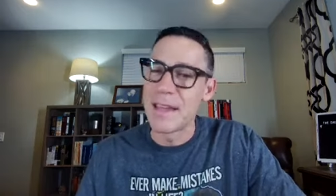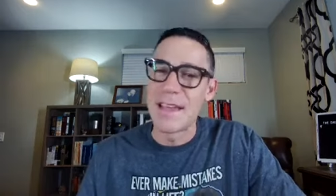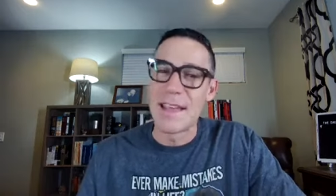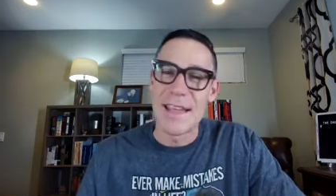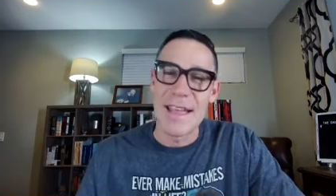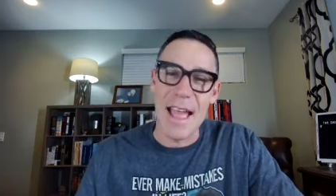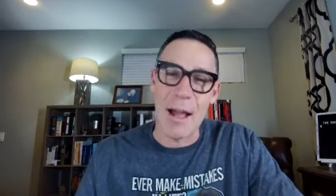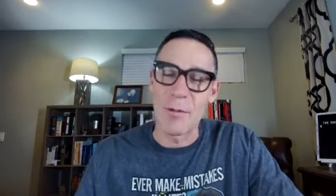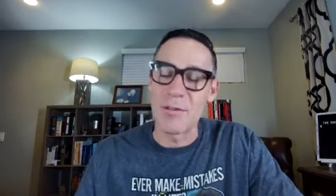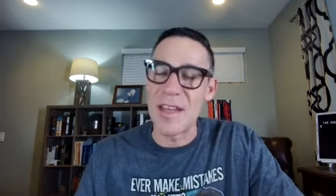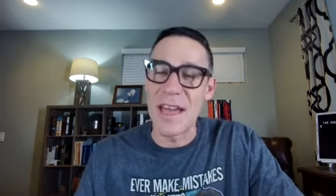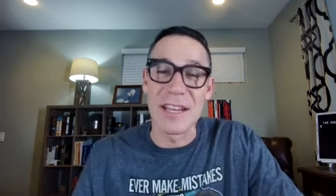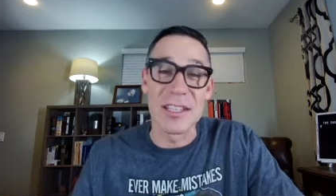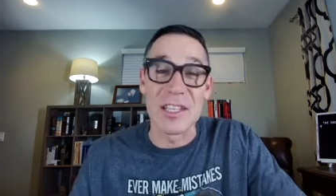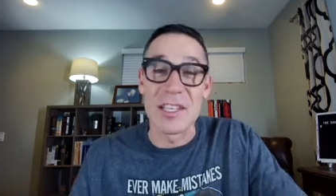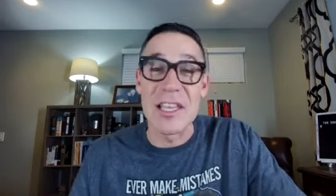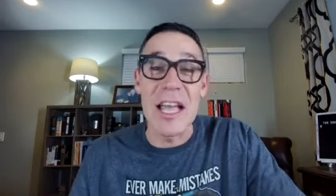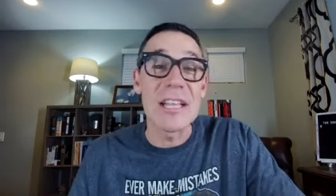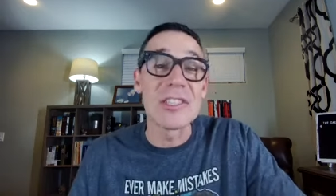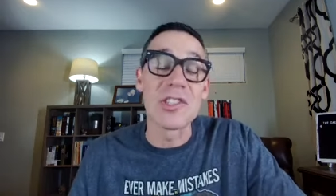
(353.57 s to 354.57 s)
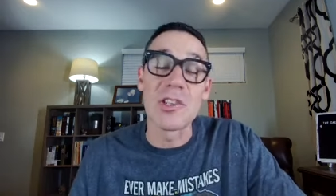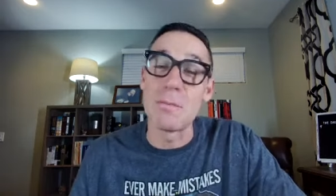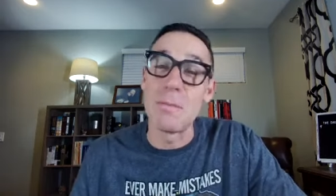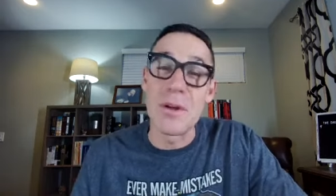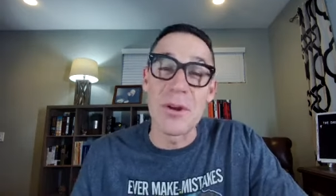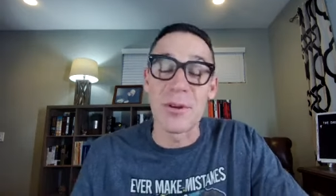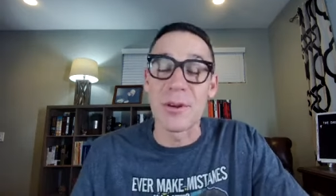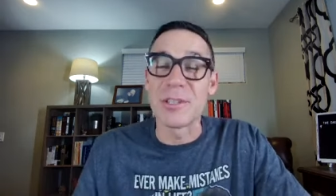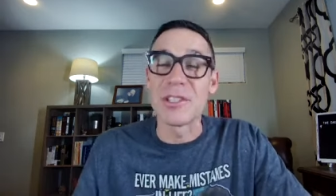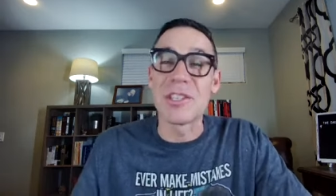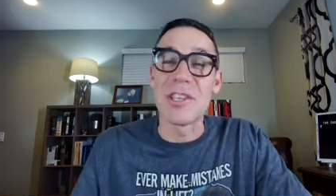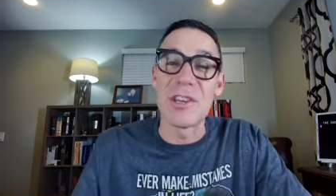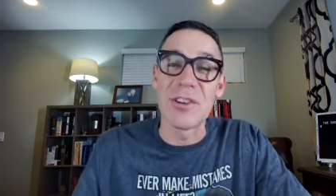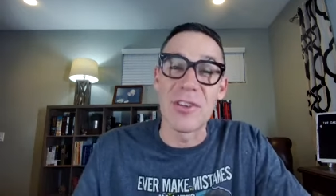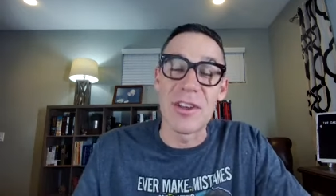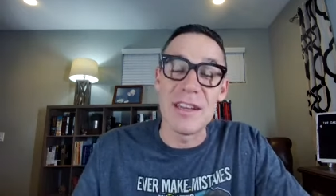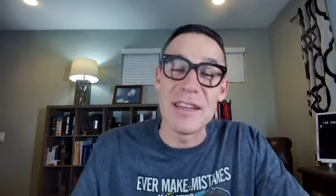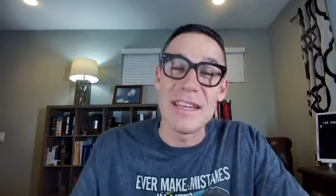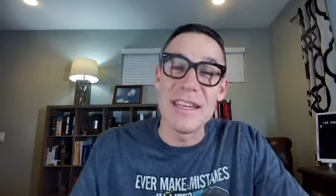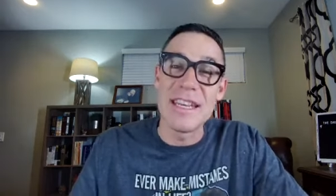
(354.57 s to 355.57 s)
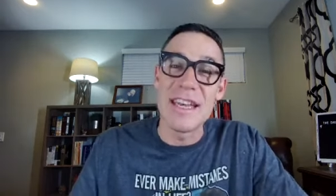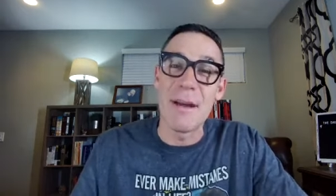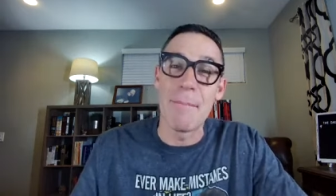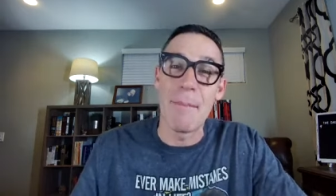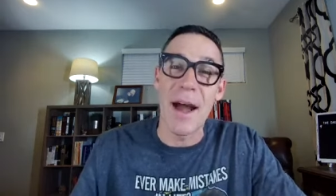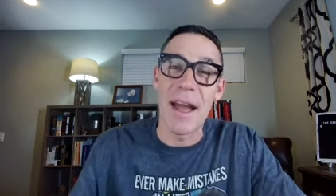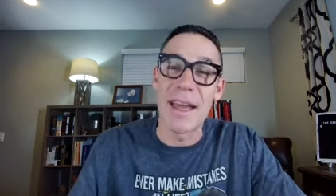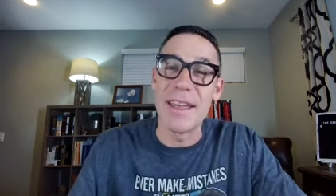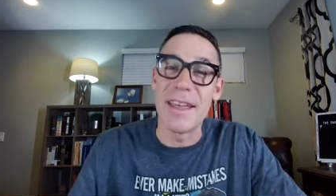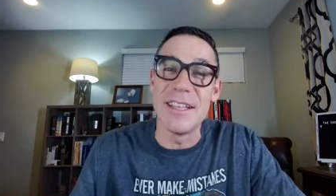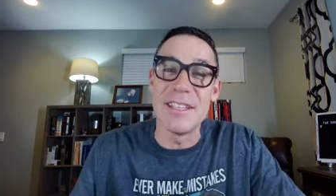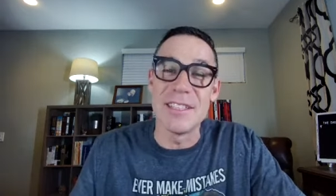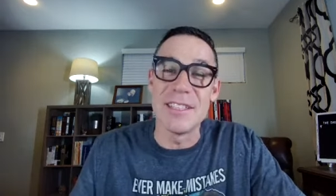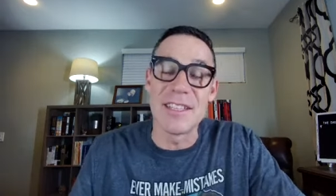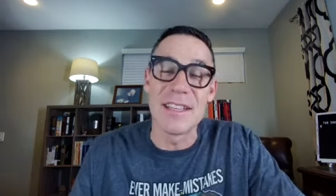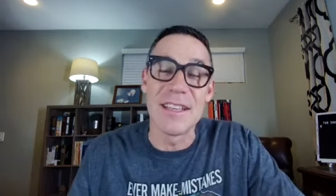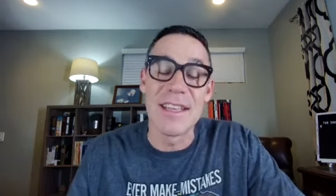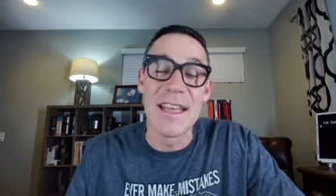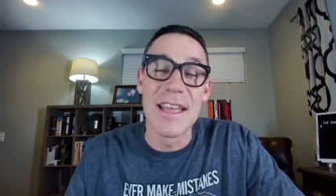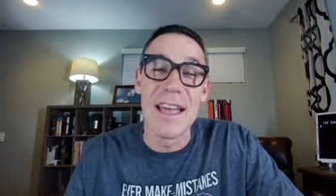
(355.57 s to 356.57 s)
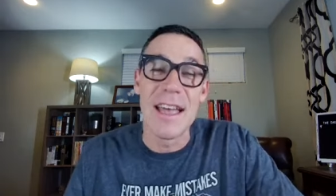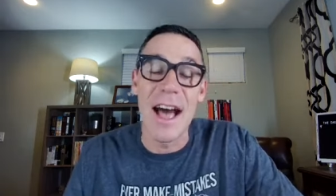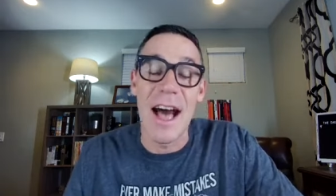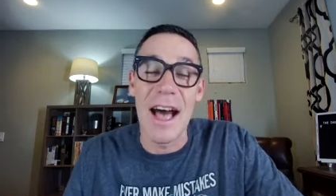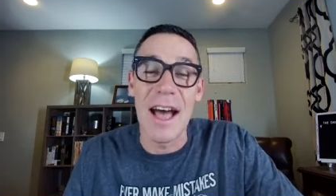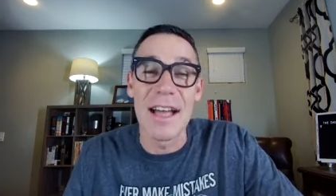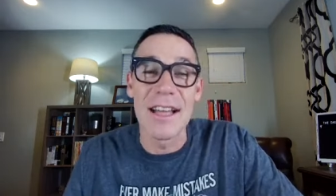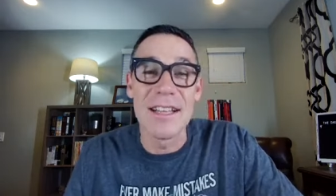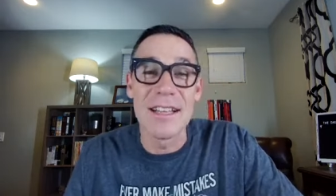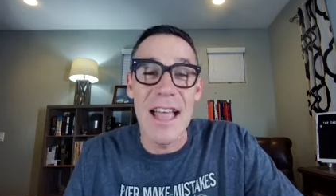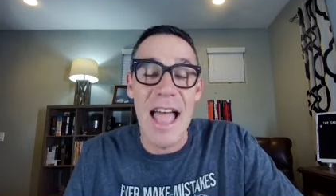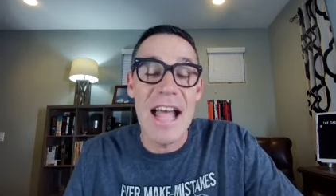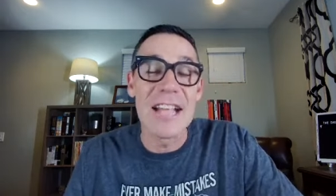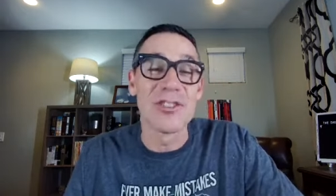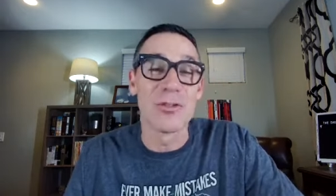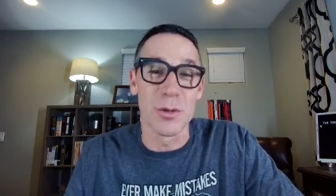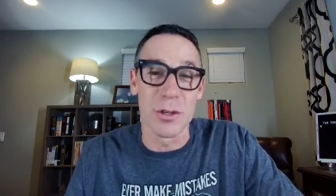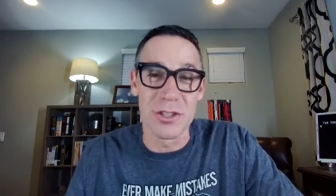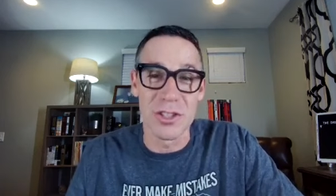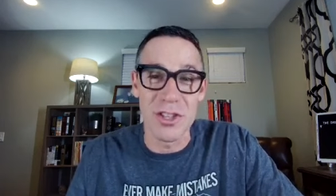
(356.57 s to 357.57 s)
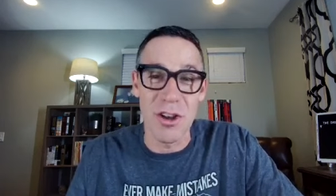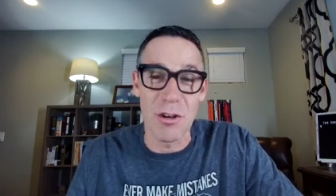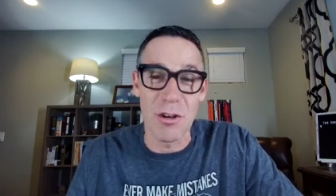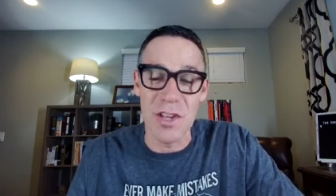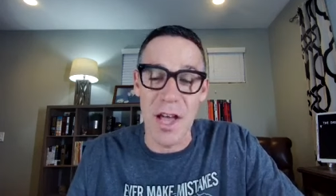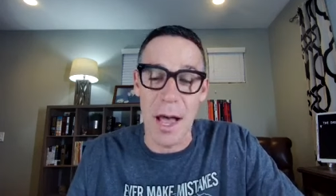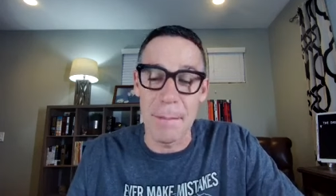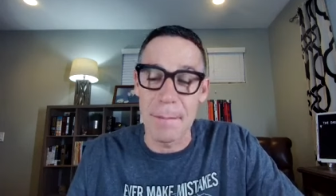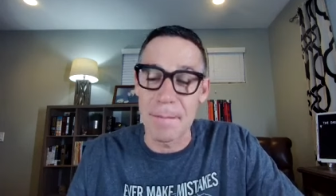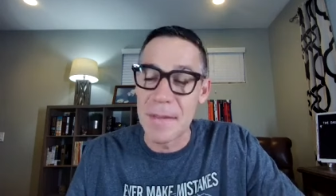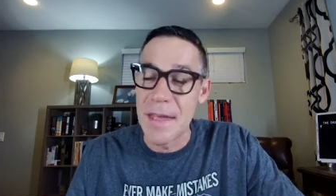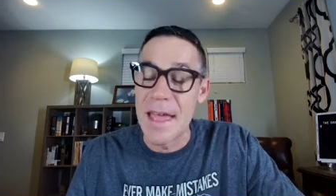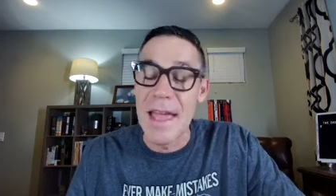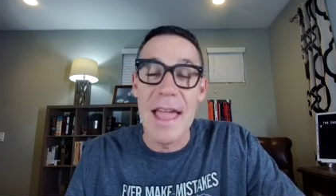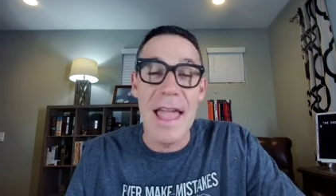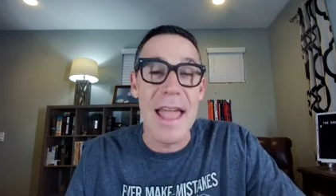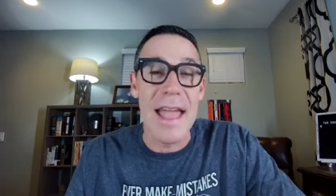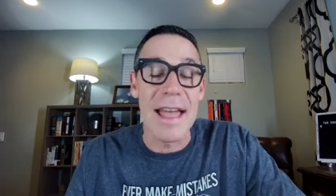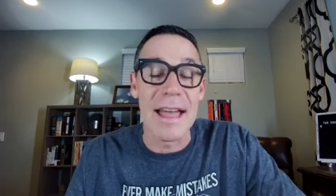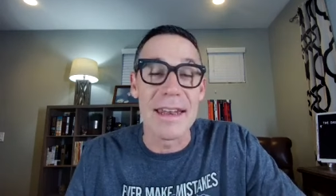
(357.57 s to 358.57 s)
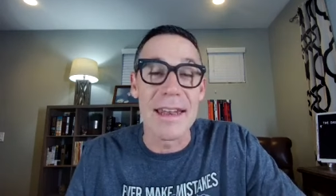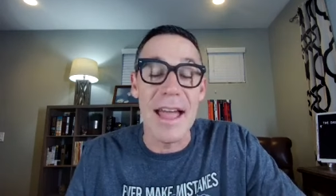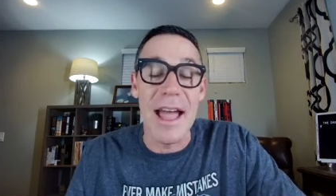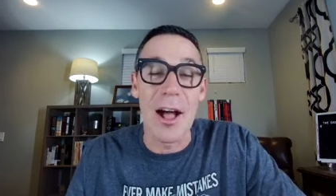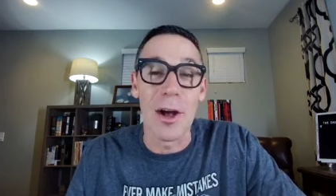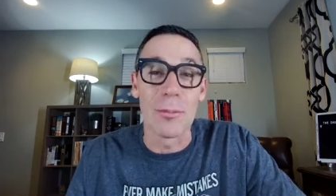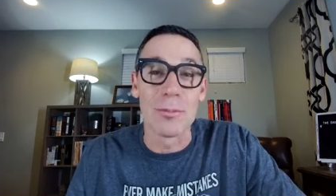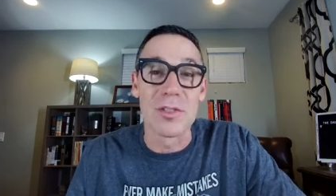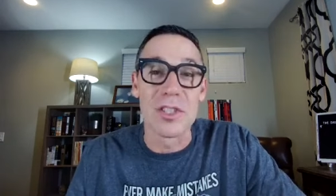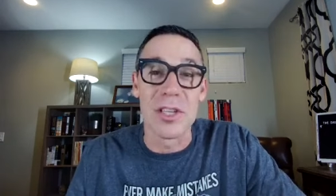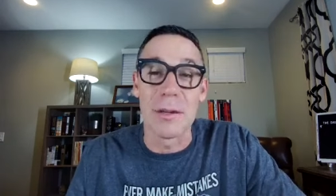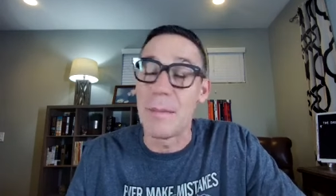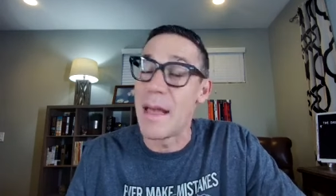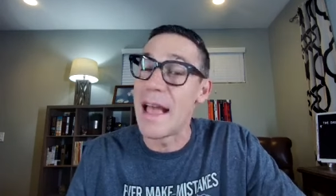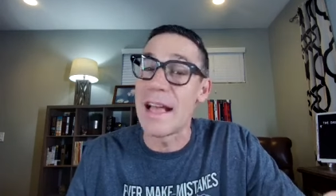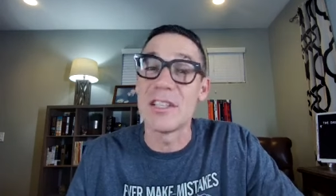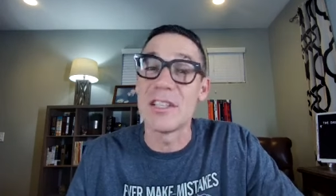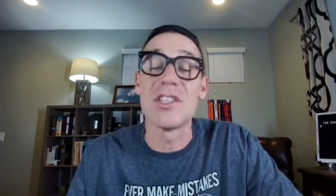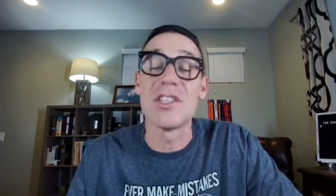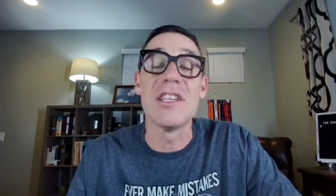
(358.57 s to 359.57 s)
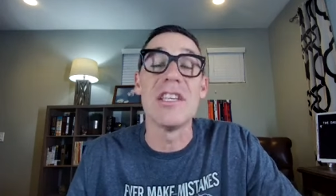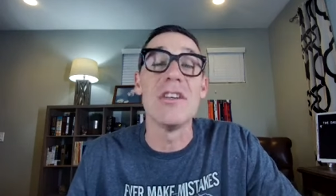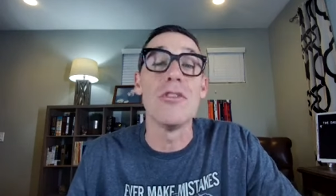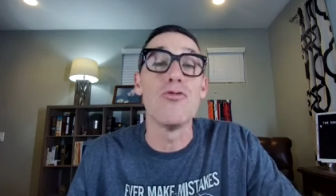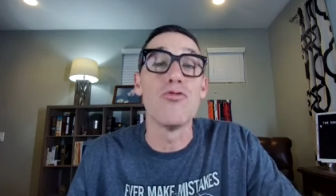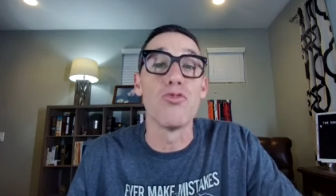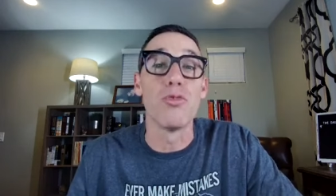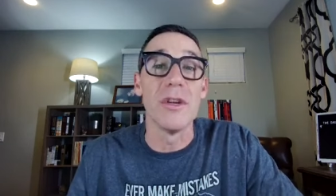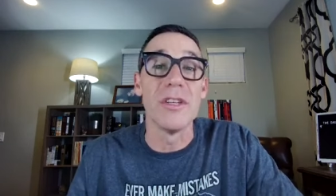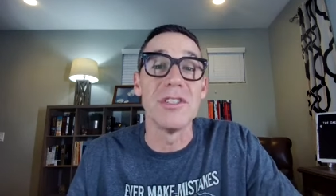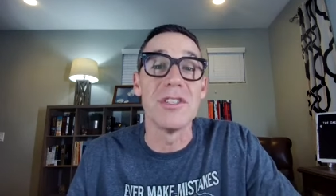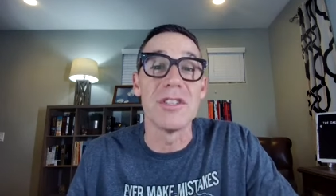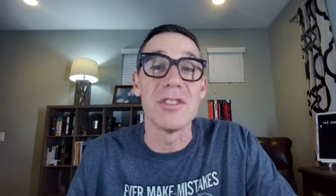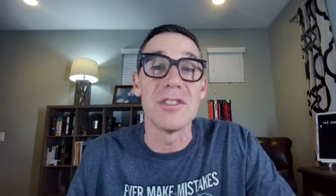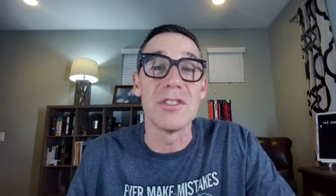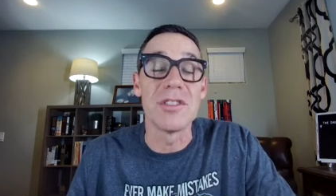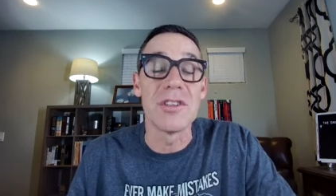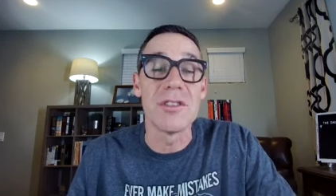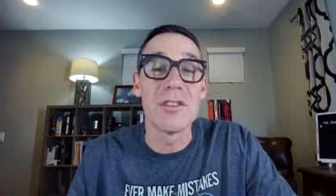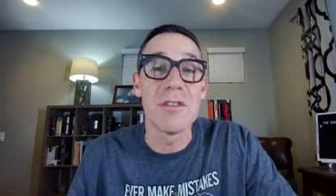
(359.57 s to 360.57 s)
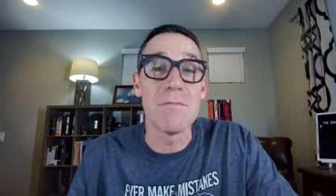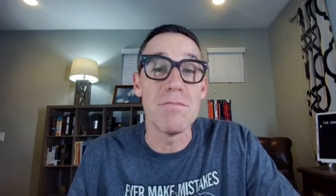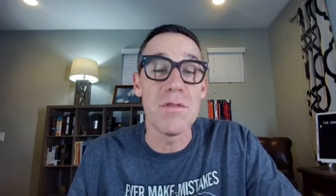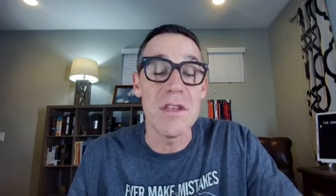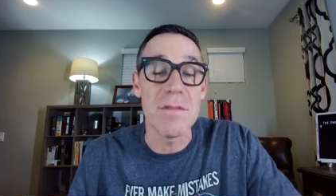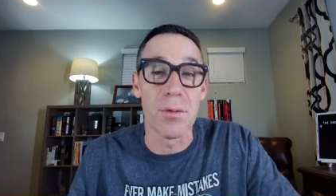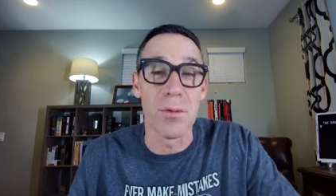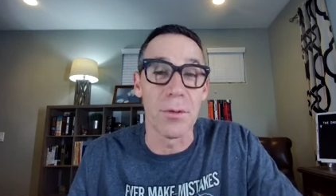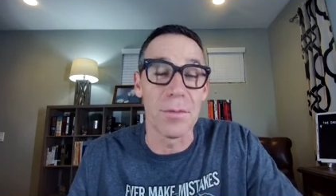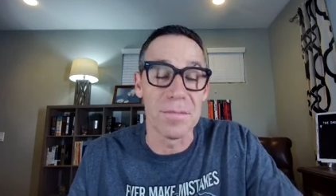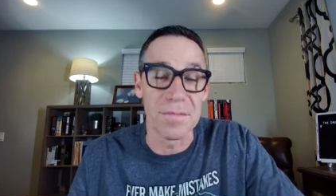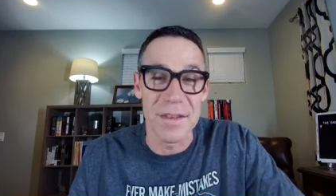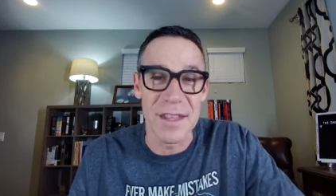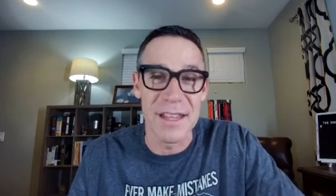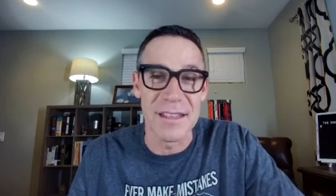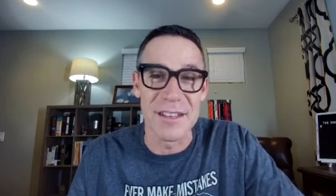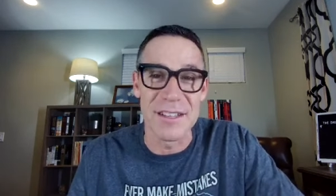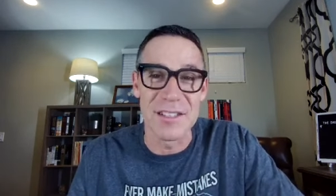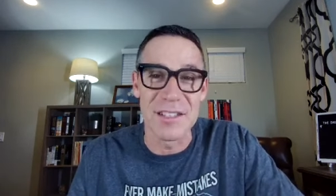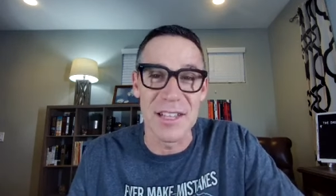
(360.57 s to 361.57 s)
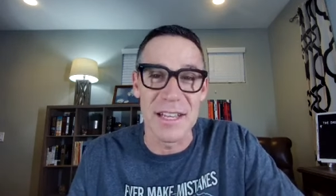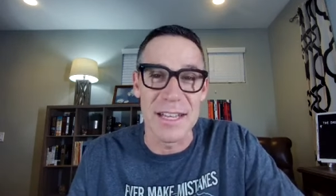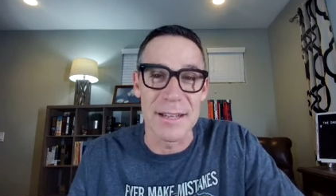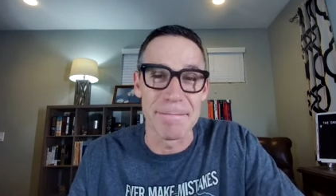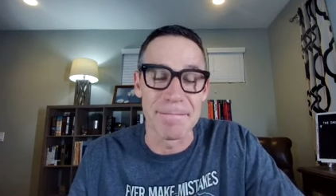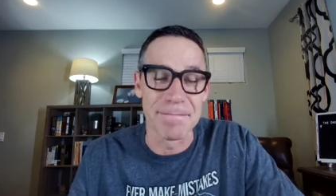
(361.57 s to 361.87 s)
Yeah, we got a guest appearance here in Nehemiah as Ezra shows up and helps him as he reaches the people in the city.